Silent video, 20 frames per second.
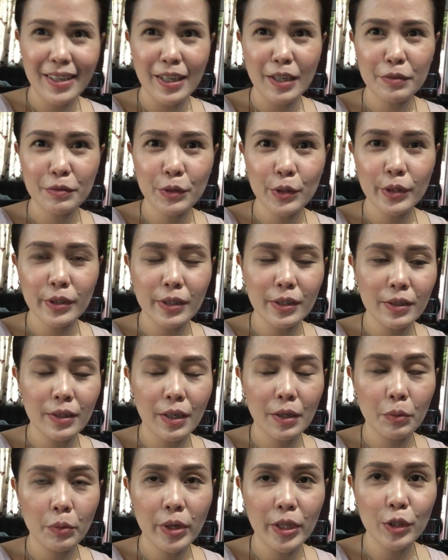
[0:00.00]
after that,
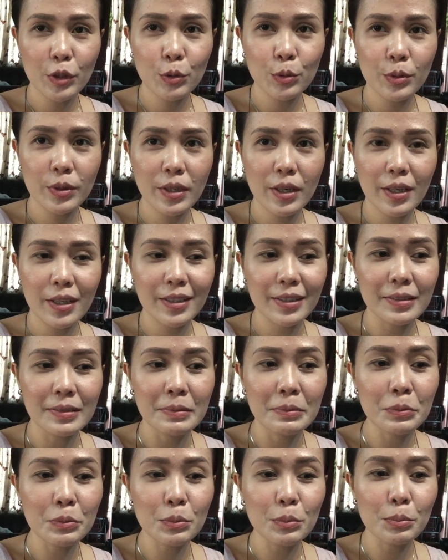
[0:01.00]
I went to the
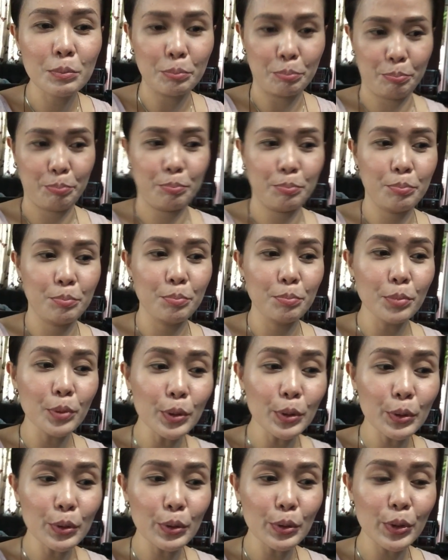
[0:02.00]

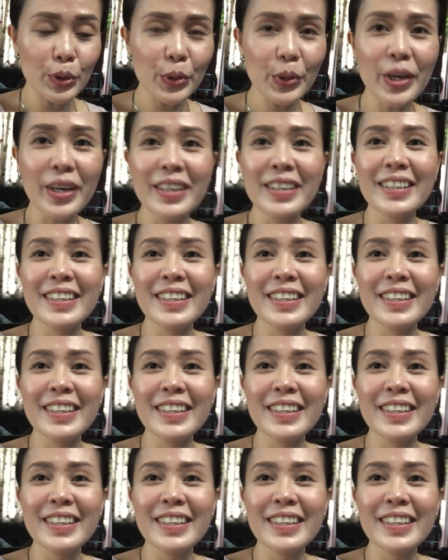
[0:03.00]
poo!